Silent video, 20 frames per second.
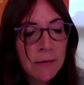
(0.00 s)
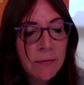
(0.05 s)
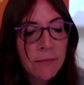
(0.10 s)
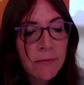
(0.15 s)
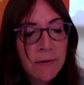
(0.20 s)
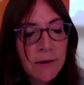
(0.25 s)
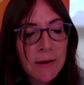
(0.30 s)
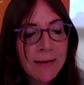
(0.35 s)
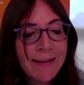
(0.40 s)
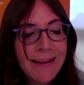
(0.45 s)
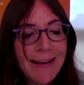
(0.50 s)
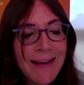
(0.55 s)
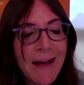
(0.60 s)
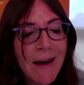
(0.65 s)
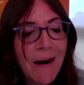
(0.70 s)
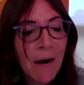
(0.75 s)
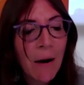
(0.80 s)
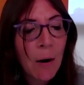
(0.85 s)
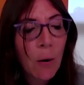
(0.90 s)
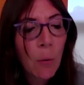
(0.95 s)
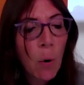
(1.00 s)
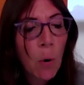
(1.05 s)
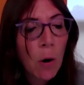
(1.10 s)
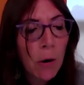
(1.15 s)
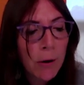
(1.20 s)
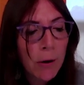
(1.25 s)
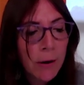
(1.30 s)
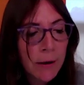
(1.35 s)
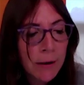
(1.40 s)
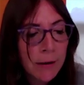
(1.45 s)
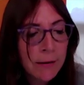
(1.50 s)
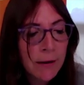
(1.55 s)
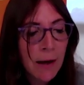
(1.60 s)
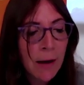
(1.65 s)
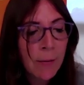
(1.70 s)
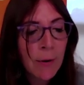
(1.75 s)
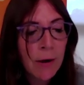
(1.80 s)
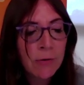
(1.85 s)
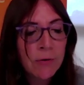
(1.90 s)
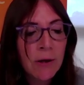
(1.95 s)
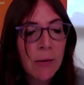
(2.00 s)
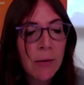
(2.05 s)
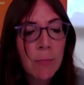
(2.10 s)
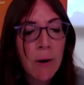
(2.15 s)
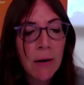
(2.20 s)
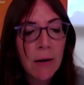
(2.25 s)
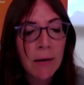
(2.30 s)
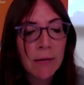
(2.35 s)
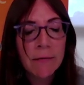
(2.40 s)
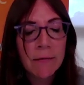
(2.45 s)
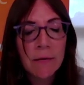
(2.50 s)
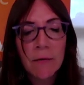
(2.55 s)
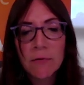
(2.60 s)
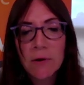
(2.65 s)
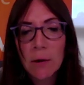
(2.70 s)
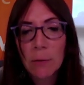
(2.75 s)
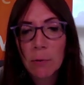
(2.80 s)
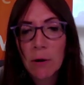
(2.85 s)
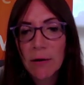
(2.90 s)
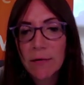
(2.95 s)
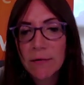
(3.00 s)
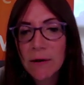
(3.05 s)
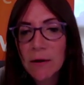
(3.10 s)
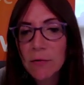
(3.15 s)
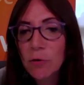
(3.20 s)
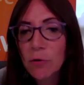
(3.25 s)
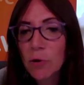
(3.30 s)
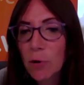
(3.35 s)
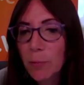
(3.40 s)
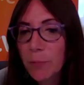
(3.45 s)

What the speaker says: they are worried about the advance of the Russian troops,